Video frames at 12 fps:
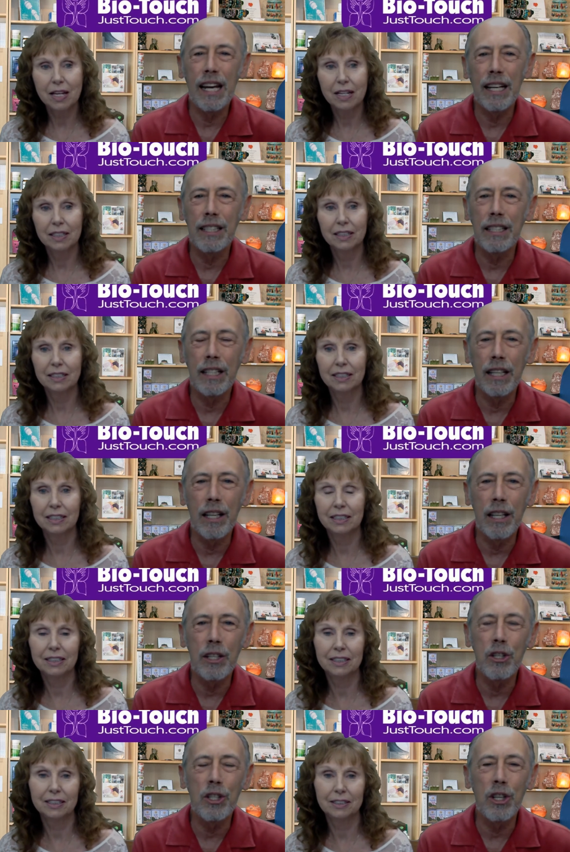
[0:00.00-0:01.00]
Speaker 1: and uh,
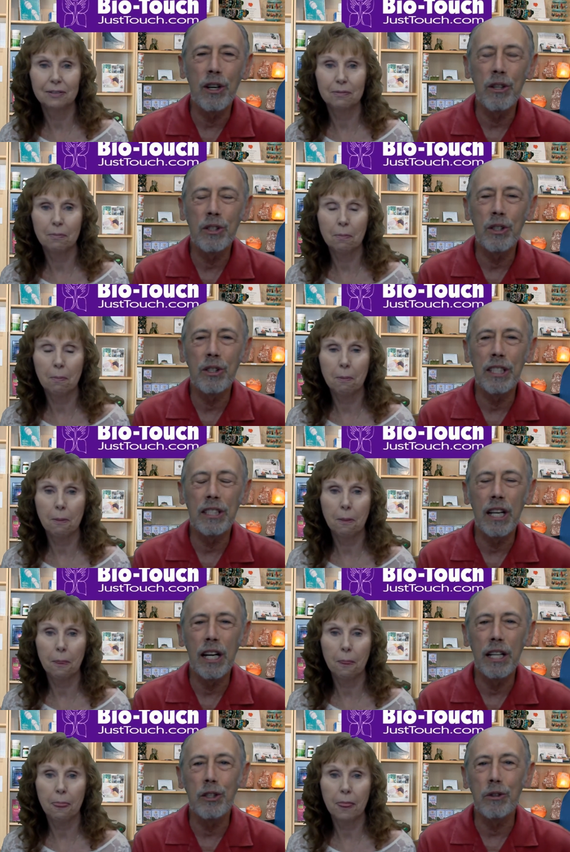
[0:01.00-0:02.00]
these shows are
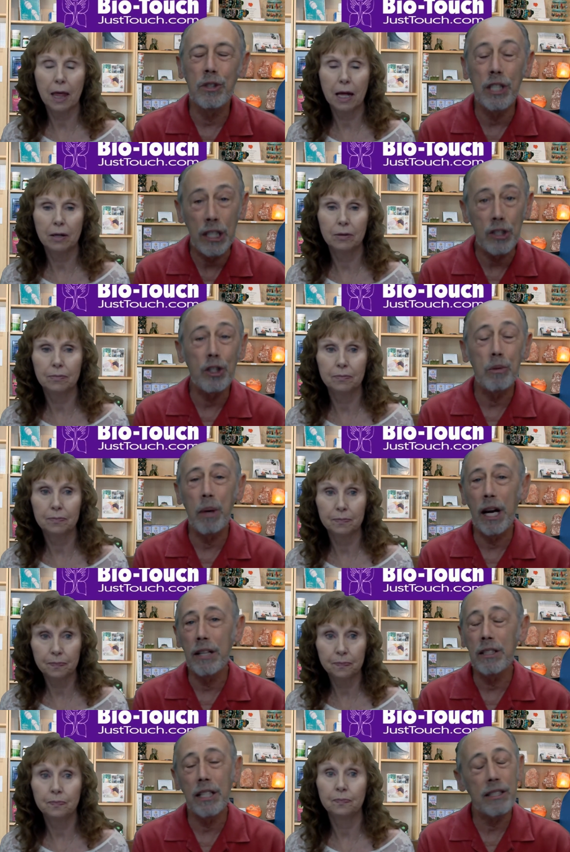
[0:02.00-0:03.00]
designed to teach you
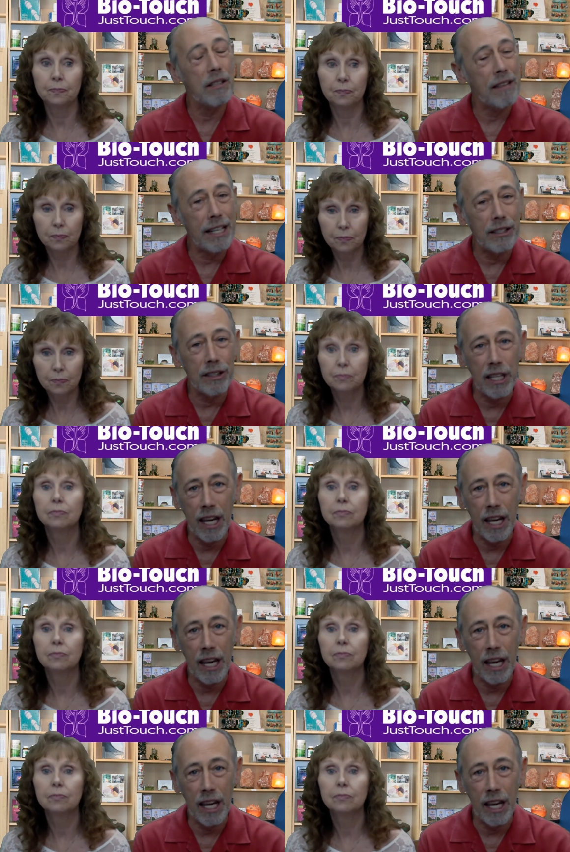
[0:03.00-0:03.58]
biotouch. That's the